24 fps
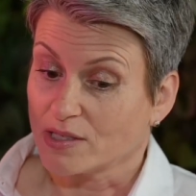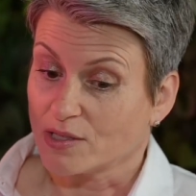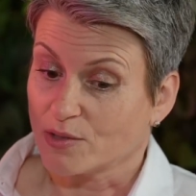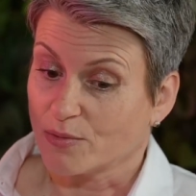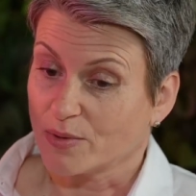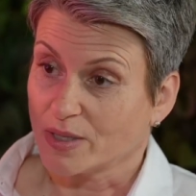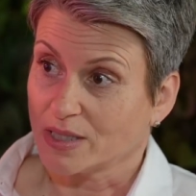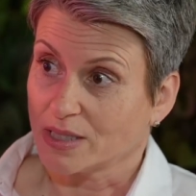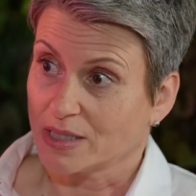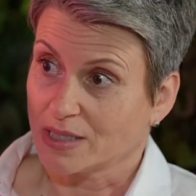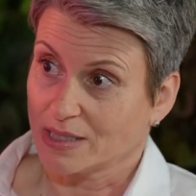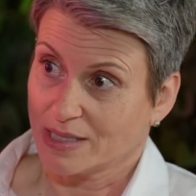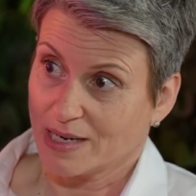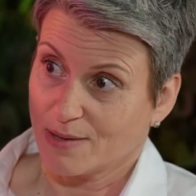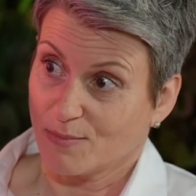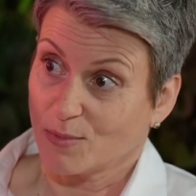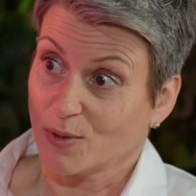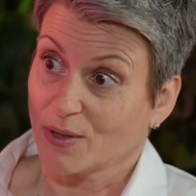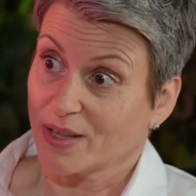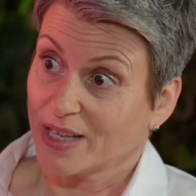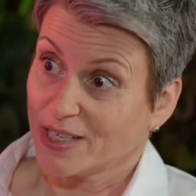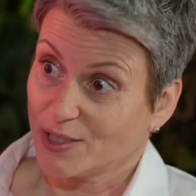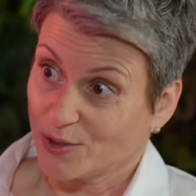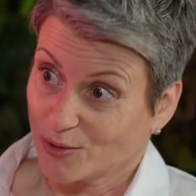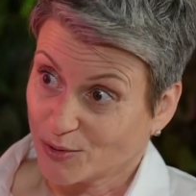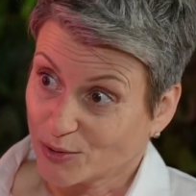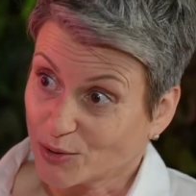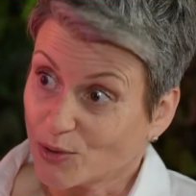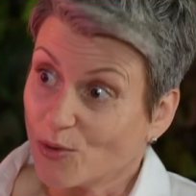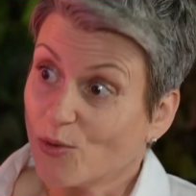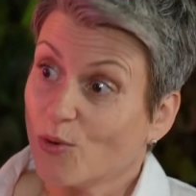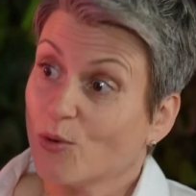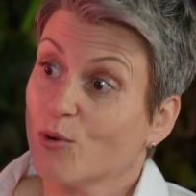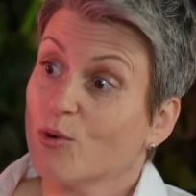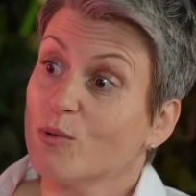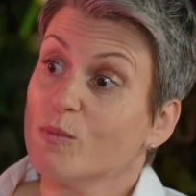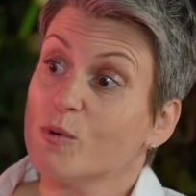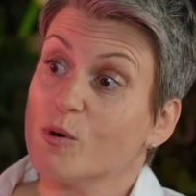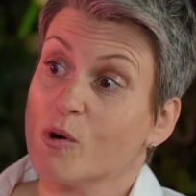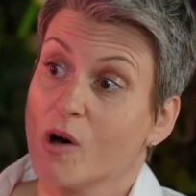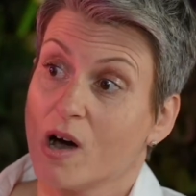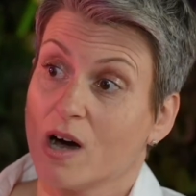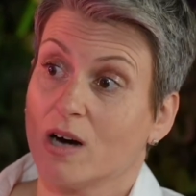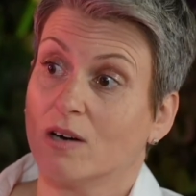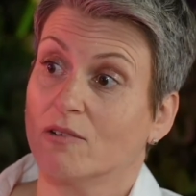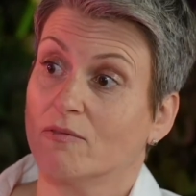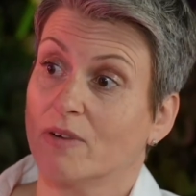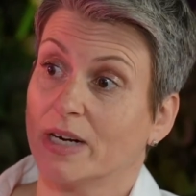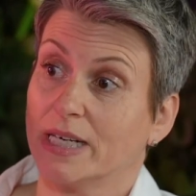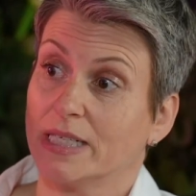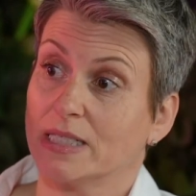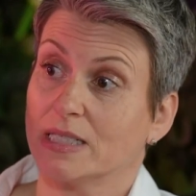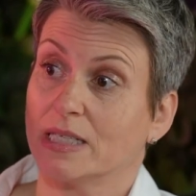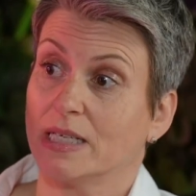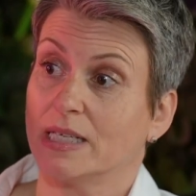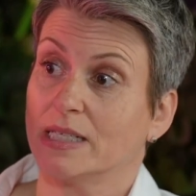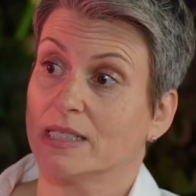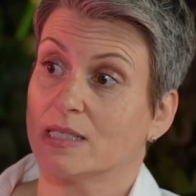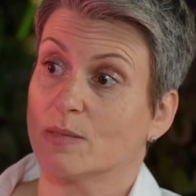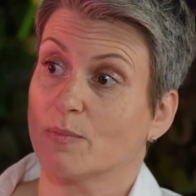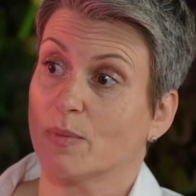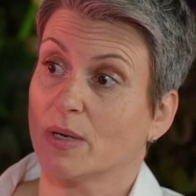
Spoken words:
to understand what their dog's normal heart rate is,